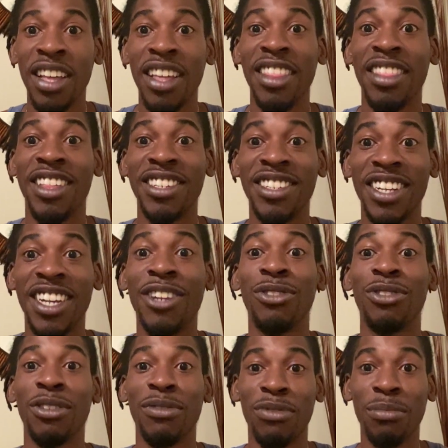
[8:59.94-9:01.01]
this
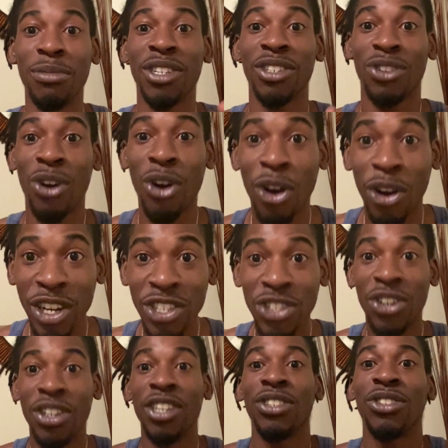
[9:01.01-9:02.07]
energy from this car is
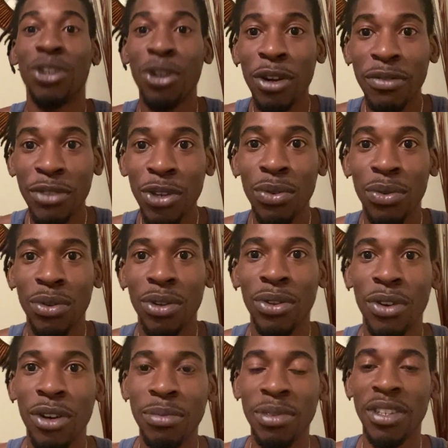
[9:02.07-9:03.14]
going to serve you. You know
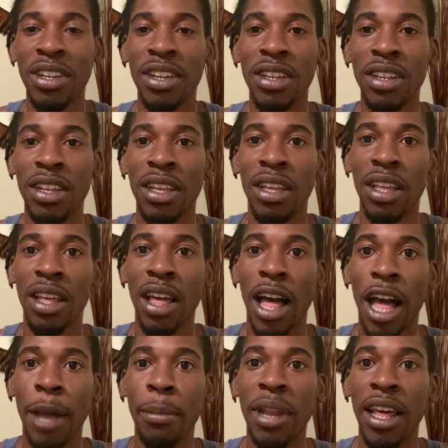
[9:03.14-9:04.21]
what I'm saying? I'm